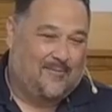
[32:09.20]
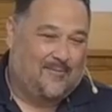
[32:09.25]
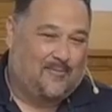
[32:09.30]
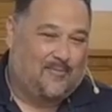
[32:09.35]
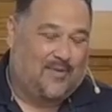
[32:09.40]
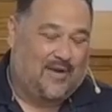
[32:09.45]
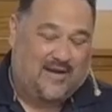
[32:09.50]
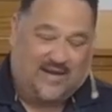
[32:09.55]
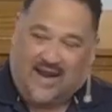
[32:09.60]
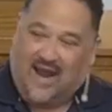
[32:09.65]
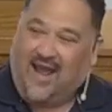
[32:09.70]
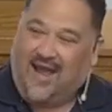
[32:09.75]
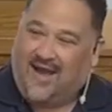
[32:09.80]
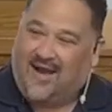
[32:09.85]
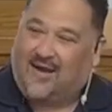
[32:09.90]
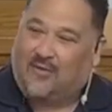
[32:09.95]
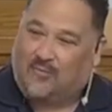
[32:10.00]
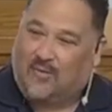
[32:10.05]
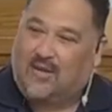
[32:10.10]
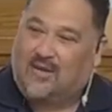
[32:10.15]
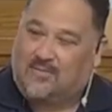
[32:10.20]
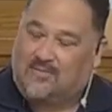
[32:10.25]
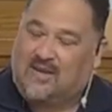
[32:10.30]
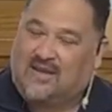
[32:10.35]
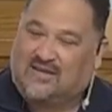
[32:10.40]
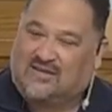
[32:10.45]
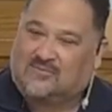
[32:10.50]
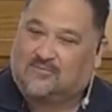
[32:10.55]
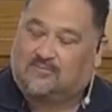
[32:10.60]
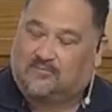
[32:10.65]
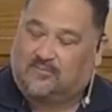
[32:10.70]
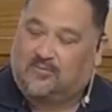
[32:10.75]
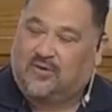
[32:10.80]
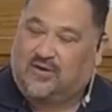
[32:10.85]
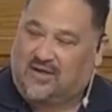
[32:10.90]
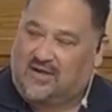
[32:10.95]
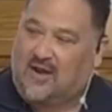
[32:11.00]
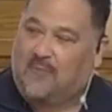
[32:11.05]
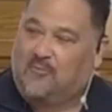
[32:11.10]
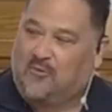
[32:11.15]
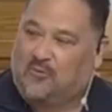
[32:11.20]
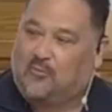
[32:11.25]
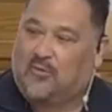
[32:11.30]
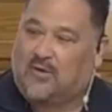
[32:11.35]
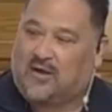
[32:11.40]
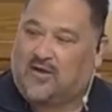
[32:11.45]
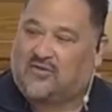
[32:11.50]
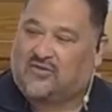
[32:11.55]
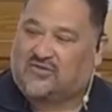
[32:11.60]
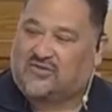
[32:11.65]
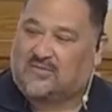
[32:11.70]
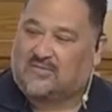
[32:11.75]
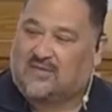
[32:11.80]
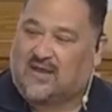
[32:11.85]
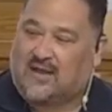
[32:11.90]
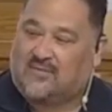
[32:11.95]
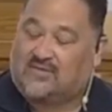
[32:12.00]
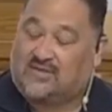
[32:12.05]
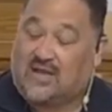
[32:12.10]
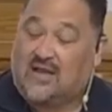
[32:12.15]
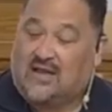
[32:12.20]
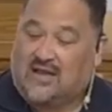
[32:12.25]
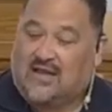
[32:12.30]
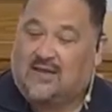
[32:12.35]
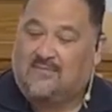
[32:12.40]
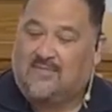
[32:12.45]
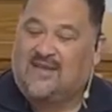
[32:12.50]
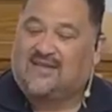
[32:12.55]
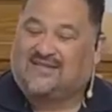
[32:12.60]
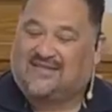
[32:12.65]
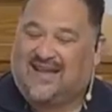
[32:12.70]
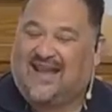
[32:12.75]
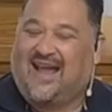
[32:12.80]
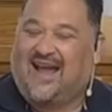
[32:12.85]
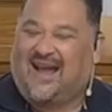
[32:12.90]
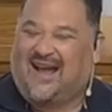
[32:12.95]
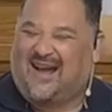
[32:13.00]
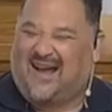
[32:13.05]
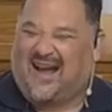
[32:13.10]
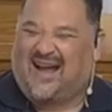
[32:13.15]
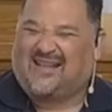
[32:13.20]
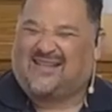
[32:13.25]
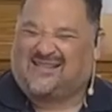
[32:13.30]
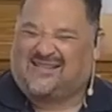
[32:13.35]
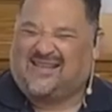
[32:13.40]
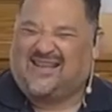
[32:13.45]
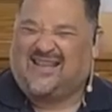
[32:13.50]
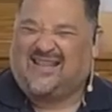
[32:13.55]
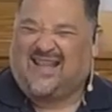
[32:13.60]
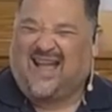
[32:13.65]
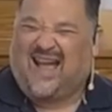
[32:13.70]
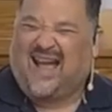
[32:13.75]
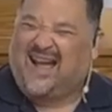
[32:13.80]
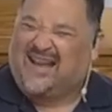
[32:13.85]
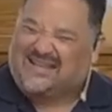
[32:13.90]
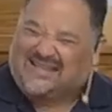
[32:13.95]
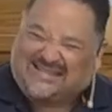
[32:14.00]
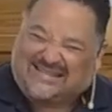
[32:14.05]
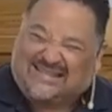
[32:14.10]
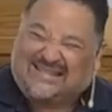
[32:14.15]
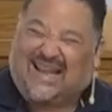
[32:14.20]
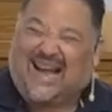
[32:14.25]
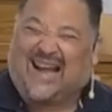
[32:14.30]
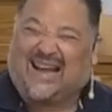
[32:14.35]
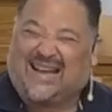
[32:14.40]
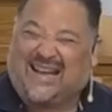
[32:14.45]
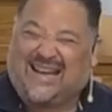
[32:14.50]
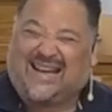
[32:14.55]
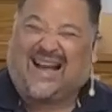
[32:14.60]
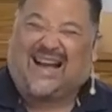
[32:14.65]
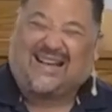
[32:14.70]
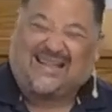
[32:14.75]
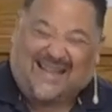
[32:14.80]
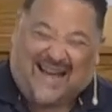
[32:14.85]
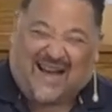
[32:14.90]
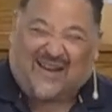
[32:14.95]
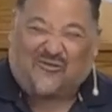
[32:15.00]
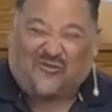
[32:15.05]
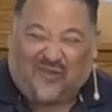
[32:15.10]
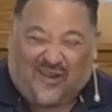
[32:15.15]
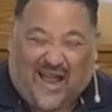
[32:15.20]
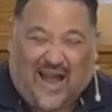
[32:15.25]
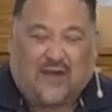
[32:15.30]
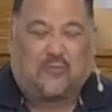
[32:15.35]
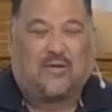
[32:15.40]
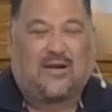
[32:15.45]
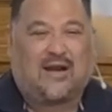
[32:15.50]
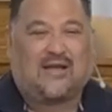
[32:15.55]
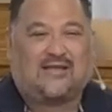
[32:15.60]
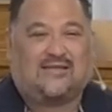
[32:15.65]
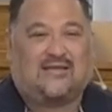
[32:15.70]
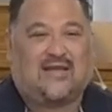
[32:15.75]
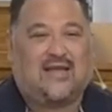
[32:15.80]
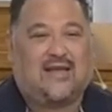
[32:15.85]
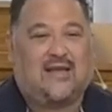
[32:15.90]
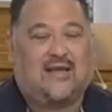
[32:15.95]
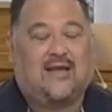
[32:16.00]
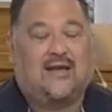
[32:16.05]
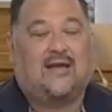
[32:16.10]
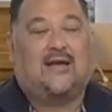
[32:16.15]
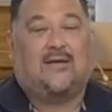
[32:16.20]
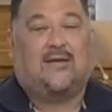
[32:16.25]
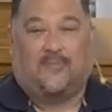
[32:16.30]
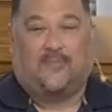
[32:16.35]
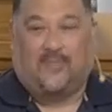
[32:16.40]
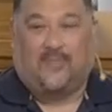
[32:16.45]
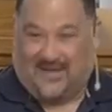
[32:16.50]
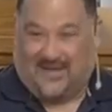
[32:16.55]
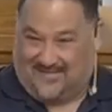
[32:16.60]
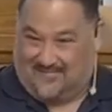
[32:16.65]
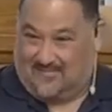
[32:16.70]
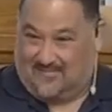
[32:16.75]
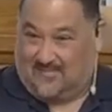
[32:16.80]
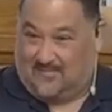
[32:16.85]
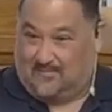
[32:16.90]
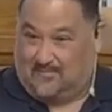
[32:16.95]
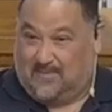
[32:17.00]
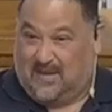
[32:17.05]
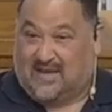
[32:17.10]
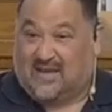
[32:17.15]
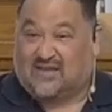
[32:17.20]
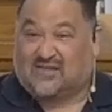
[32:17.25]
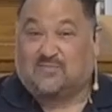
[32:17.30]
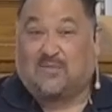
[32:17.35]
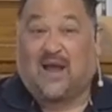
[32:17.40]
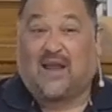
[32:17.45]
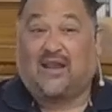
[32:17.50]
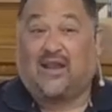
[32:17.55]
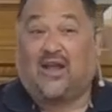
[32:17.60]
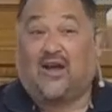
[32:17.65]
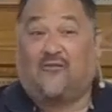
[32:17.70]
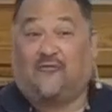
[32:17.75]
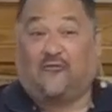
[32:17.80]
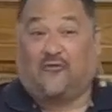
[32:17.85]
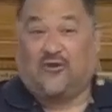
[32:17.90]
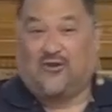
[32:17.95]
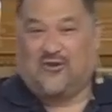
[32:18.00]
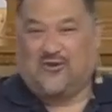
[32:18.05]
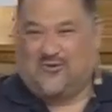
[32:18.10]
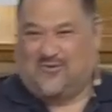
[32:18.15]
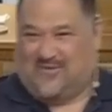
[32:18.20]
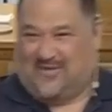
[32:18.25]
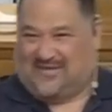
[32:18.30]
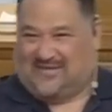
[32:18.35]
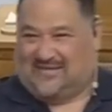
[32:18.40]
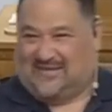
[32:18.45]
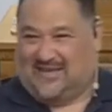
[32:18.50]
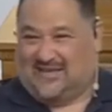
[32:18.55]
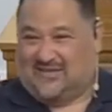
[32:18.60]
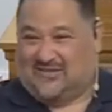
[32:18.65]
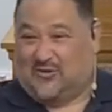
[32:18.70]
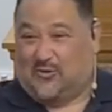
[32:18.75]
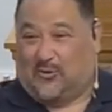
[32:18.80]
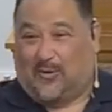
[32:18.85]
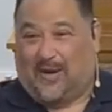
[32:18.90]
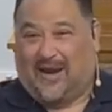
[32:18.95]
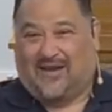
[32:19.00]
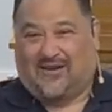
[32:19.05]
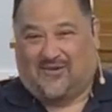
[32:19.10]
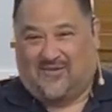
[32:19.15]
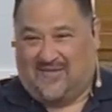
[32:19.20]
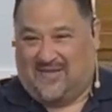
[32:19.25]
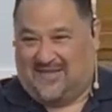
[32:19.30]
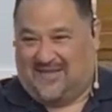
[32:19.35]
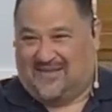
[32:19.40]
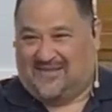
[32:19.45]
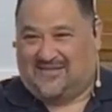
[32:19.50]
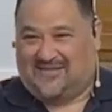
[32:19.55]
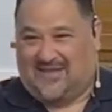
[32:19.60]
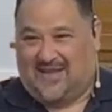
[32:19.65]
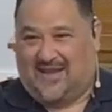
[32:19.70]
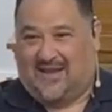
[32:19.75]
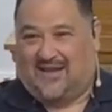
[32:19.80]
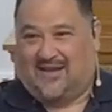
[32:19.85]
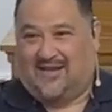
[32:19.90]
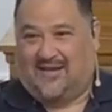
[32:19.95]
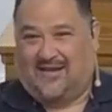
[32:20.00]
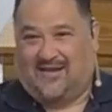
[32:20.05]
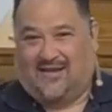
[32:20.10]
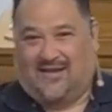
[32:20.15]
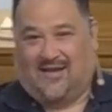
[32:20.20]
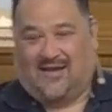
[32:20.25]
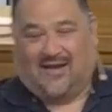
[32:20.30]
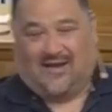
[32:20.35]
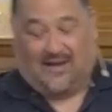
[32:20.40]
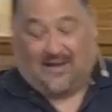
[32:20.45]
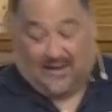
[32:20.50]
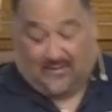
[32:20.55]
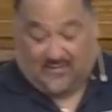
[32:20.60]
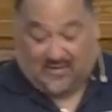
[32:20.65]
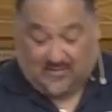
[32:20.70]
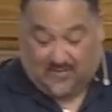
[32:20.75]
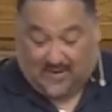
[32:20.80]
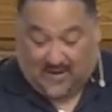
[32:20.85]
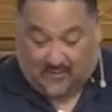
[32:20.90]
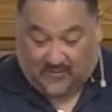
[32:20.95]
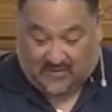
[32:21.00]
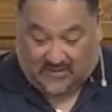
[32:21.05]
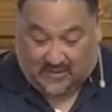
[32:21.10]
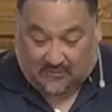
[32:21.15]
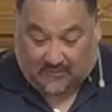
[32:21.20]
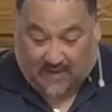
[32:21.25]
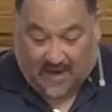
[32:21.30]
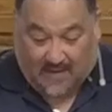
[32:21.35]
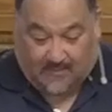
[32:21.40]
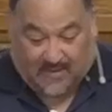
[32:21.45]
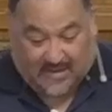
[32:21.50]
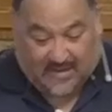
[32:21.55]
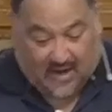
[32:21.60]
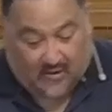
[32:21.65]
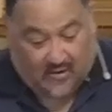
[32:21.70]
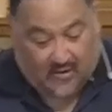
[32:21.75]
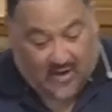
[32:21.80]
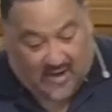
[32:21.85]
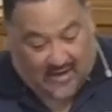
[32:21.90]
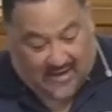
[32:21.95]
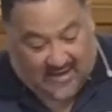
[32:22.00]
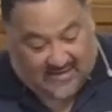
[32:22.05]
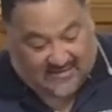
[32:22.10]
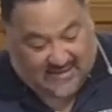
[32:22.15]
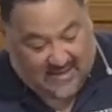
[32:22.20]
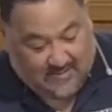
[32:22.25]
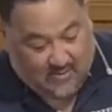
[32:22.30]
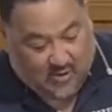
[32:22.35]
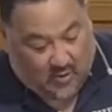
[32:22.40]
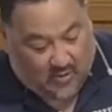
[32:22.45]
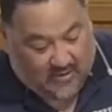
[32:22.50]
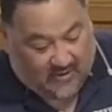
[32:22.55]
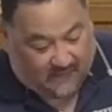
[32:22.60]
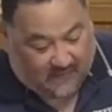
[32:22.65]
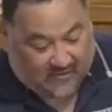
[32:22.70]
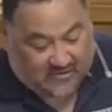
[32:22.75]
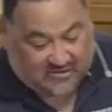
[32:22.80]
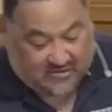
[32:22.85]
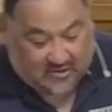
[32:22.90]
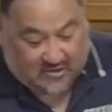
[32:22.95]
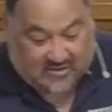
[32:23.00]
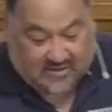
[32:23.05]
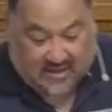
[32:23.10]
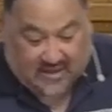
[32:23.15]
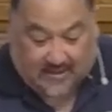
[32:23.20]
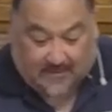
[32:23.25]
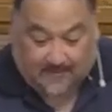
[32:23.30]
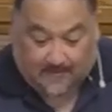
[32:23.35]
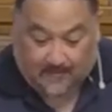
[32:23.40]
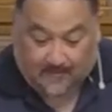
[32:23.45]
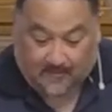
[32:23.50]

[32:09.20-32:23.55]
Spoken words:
But yeah, it means putting up with one another sometimes. It means, yeah, I see that. I don't like what I see, but because my love for you is greater than this thing, I'm going to bear with it, right? But now, let's keep going in verse 13.